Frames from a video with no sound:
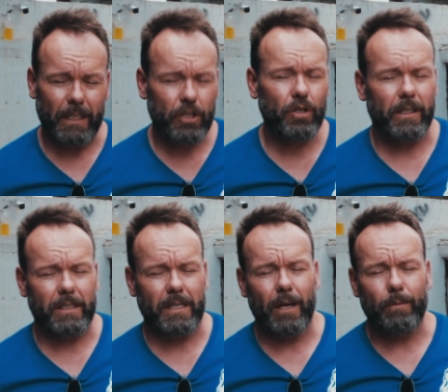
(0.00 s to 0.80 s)
initial
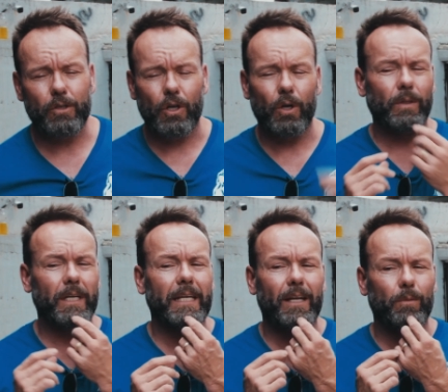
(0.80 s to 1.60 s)
exam showed
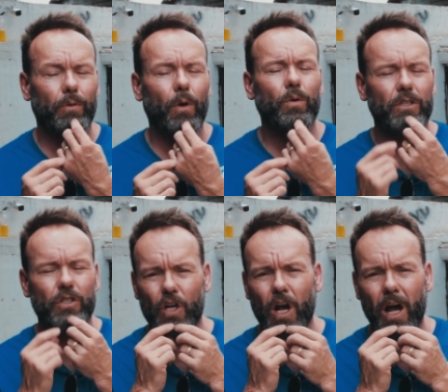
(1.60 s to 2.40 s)
that he had a broken
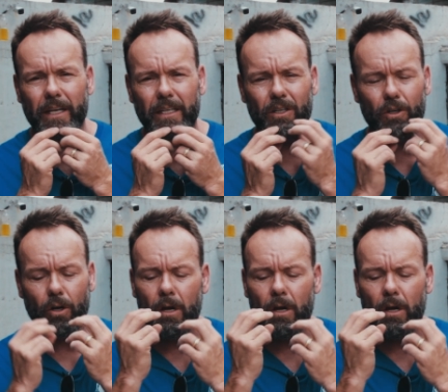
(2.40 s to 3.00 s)
jaw here.